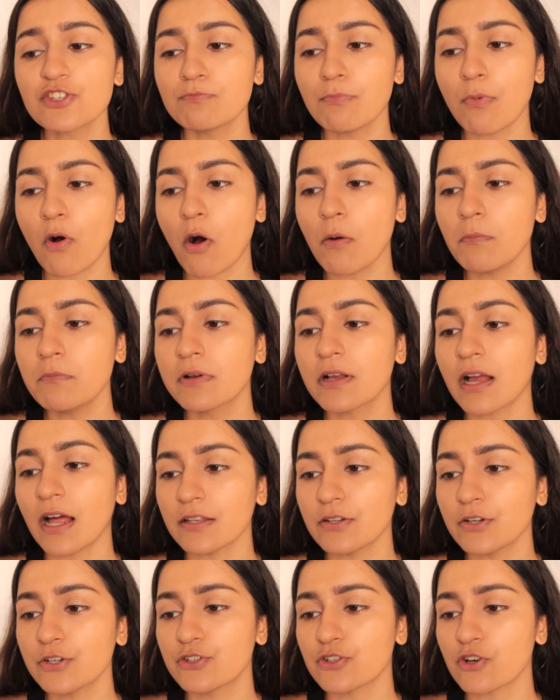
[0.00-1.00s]
Bomb
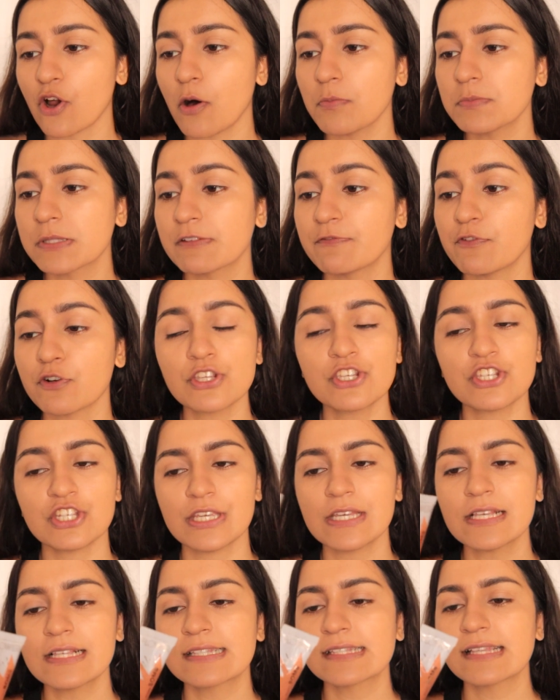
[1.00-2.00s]
Color Drops for
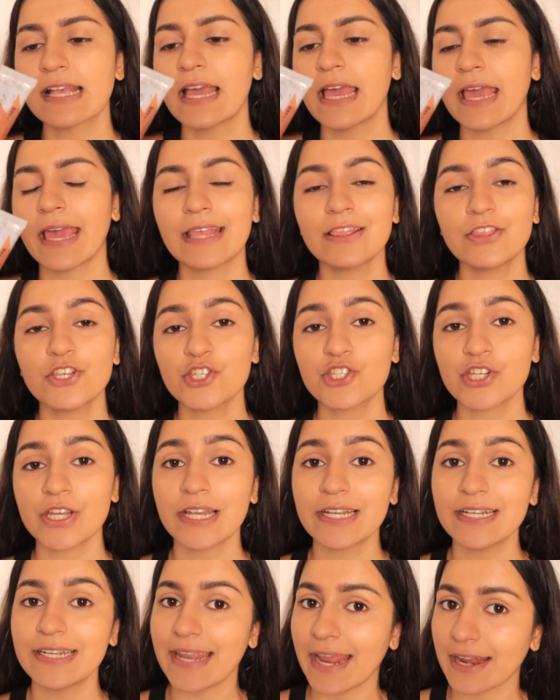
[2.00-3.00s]
cheeks in the
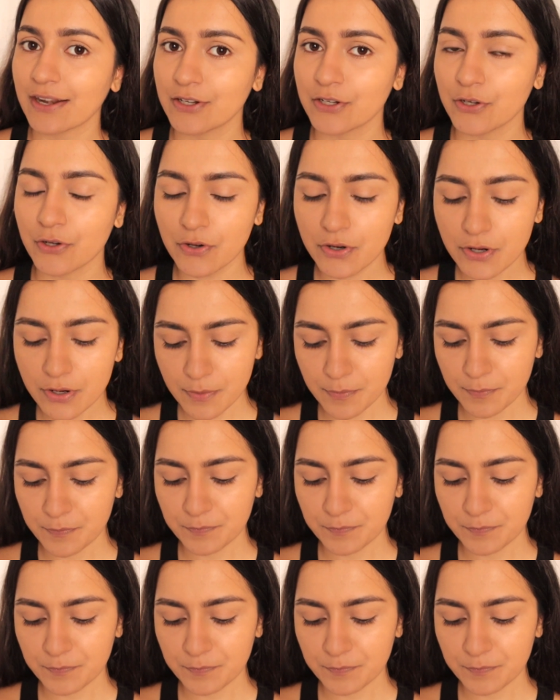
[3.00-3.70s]
shade Nectar.